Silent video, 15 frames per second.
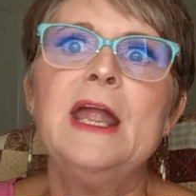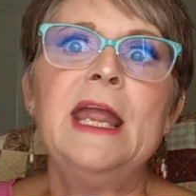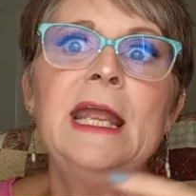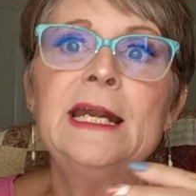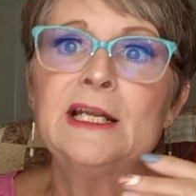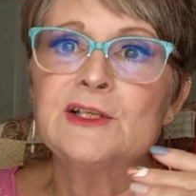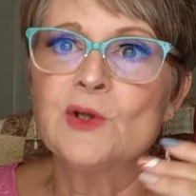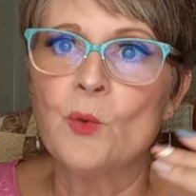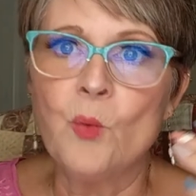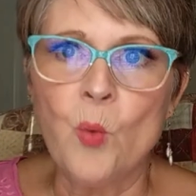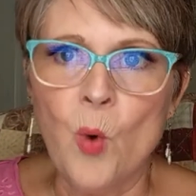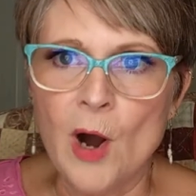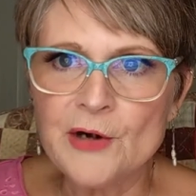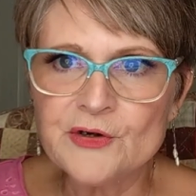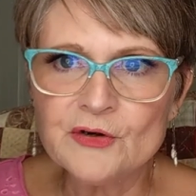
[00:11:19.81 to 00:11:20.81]
It is a
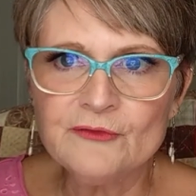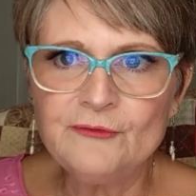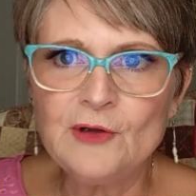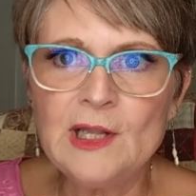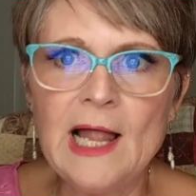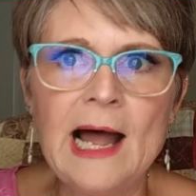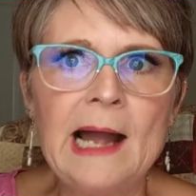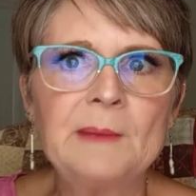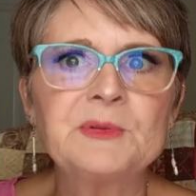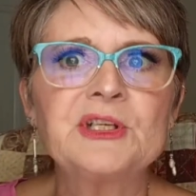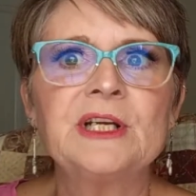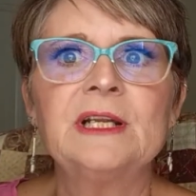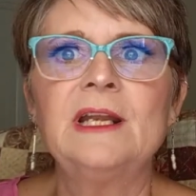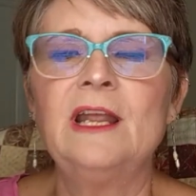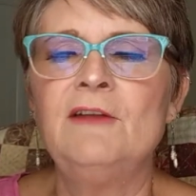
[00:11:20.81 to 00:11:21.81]
wonderful
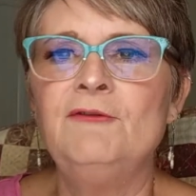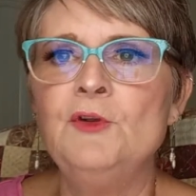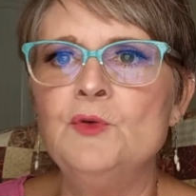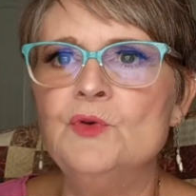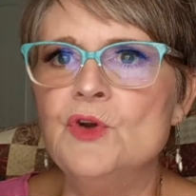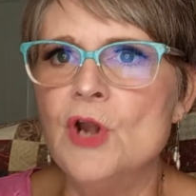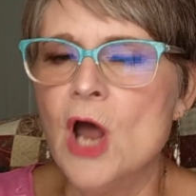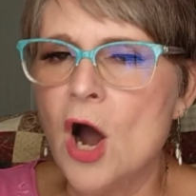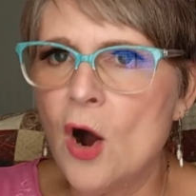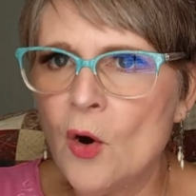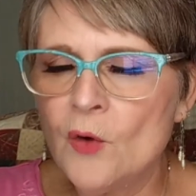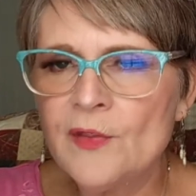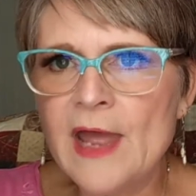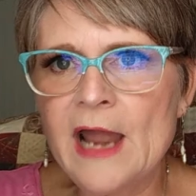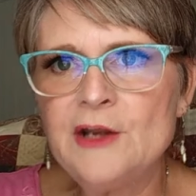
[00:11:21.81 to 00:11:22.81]
option if you
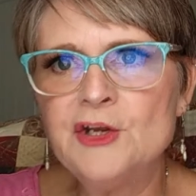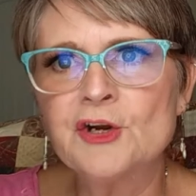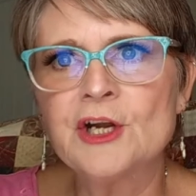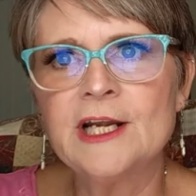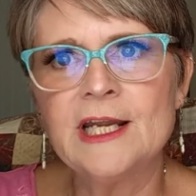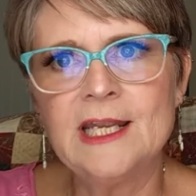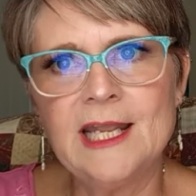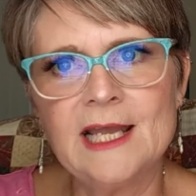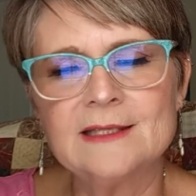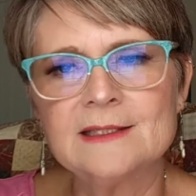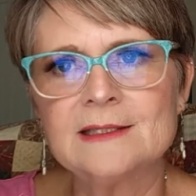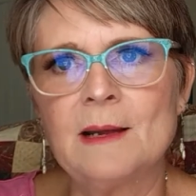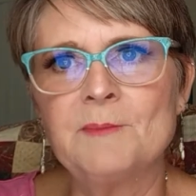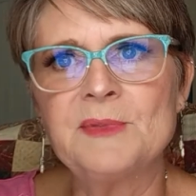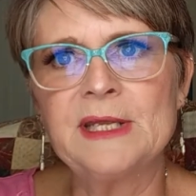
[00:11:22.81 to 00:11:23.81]
know that you're going to get
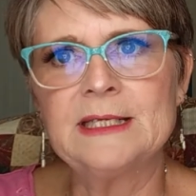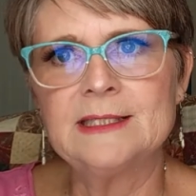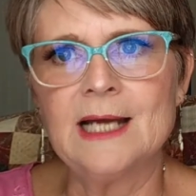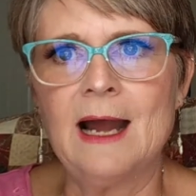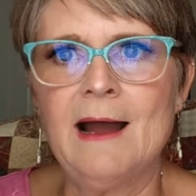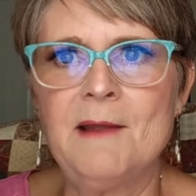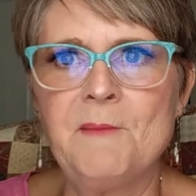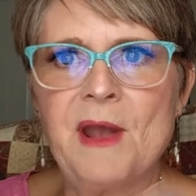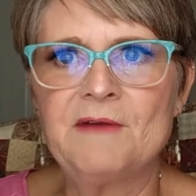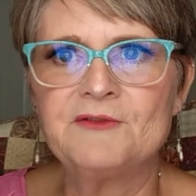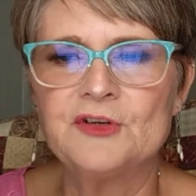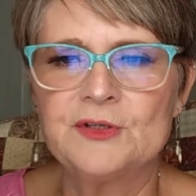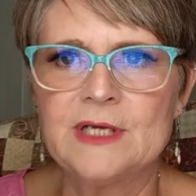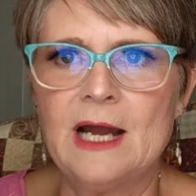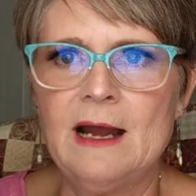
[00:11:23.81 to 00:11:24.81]
something time
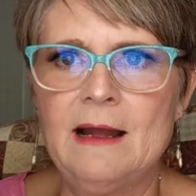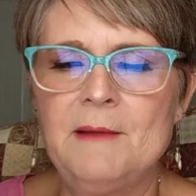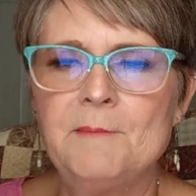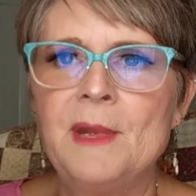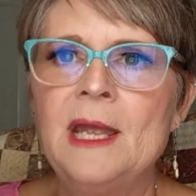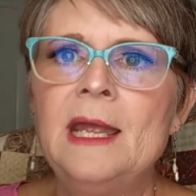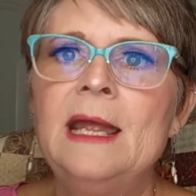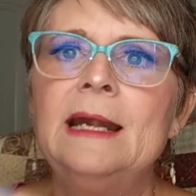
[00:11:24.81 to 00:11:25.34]
after time.